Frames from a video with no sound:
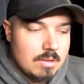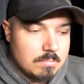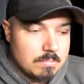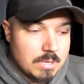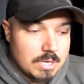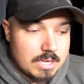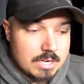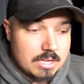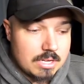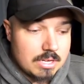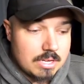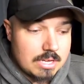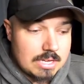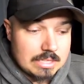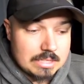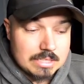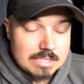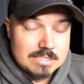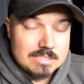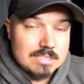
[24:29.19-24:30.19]
but
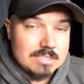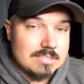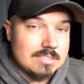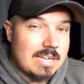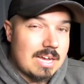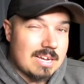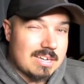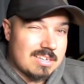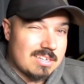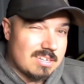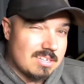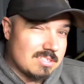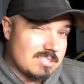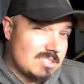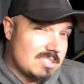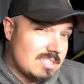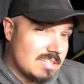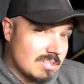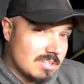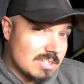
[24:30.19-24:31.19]
at least it's not going to
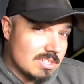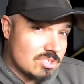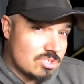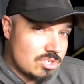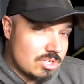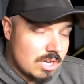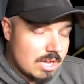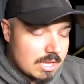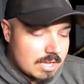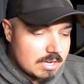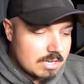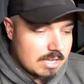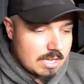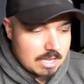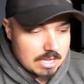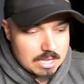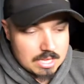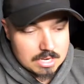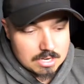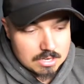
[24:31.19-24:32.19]
seal it shut,
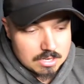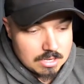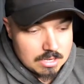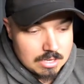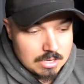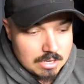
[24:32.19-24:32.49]
and